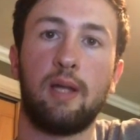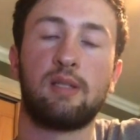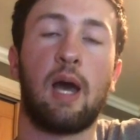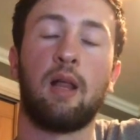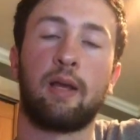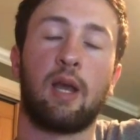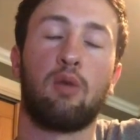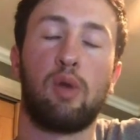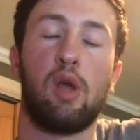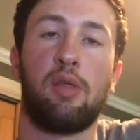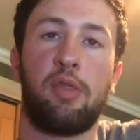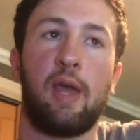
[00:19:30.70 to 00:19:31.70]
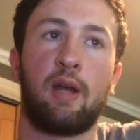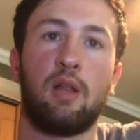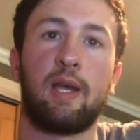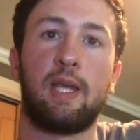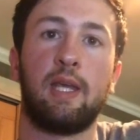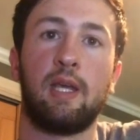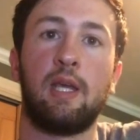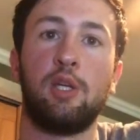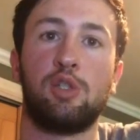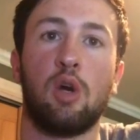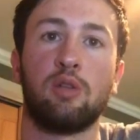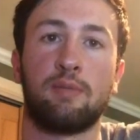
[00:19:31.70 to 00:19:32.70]
It's not a real thing. He
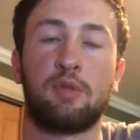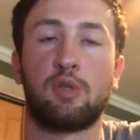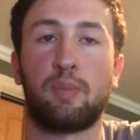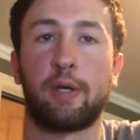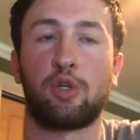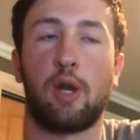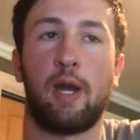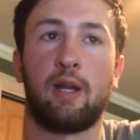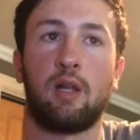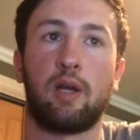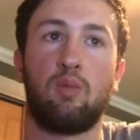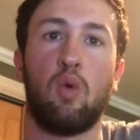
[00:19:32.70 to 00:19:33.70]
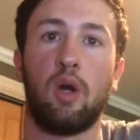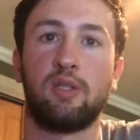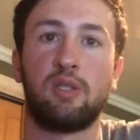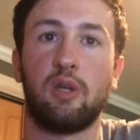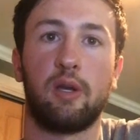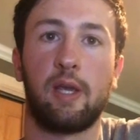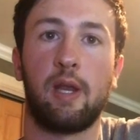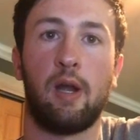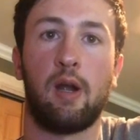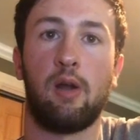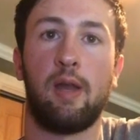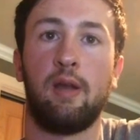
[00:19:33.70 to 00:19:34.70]
shows up to spring training once a year.